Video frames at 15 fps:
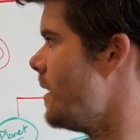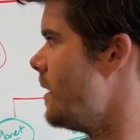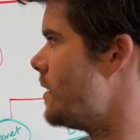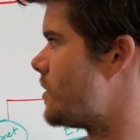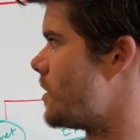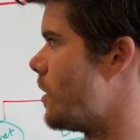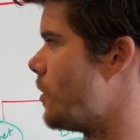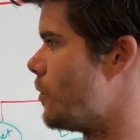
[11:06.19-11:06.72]

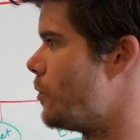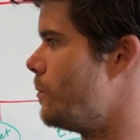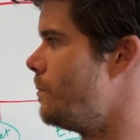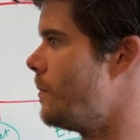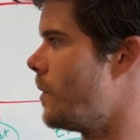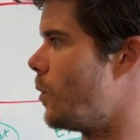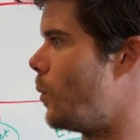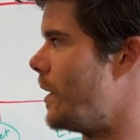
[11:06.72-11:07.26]
So
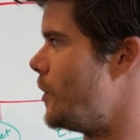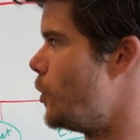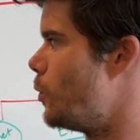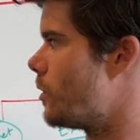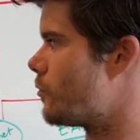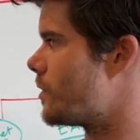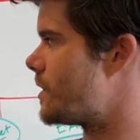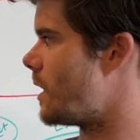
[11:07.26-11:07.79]
when you
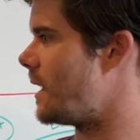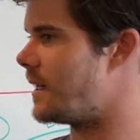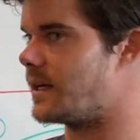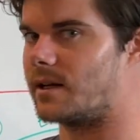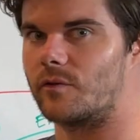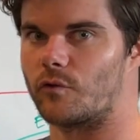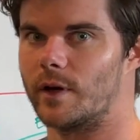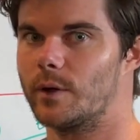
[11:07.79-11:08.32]
are residing
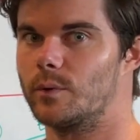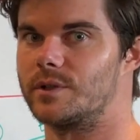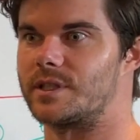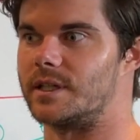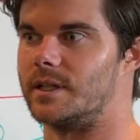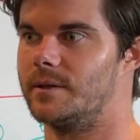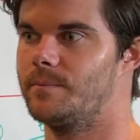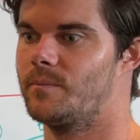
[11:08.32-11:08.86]
at a
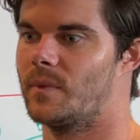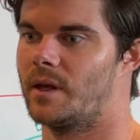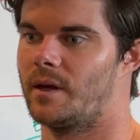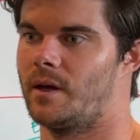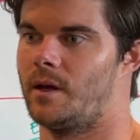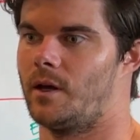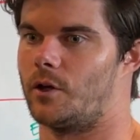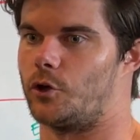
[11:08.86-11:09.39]
frequency,
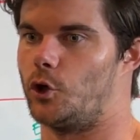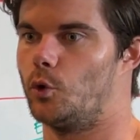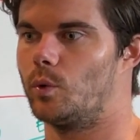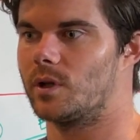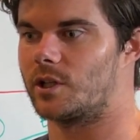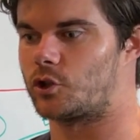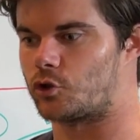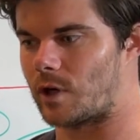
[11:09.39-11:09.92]
you
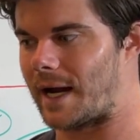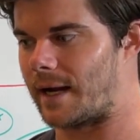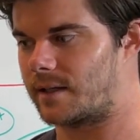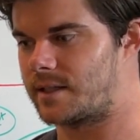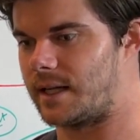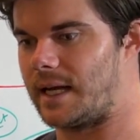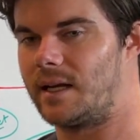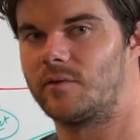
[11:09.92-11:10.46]
will
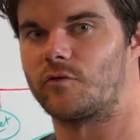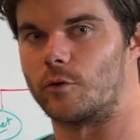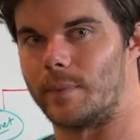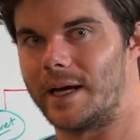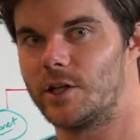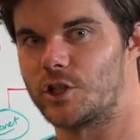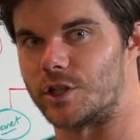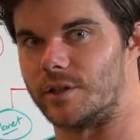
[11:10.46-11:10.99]
attract
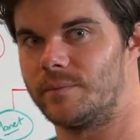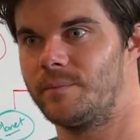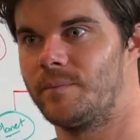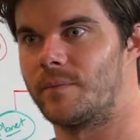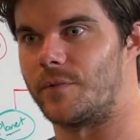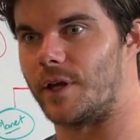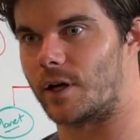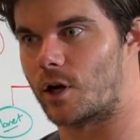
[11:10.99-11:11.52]
information
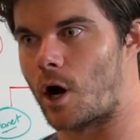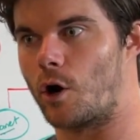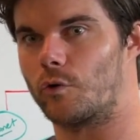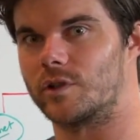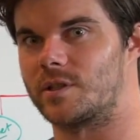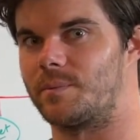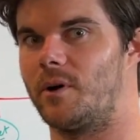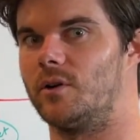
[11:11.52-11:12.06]
that
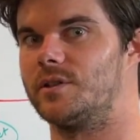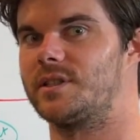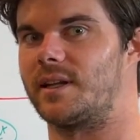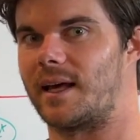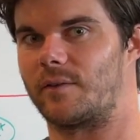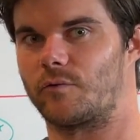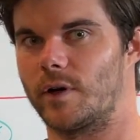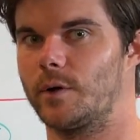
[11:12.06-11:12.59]
corresponds to
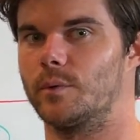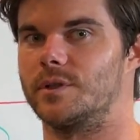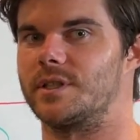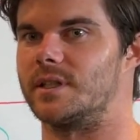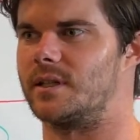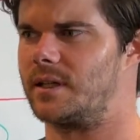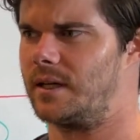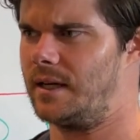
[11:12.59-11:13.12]
that
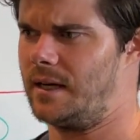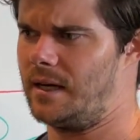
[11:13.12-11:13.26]
frequency.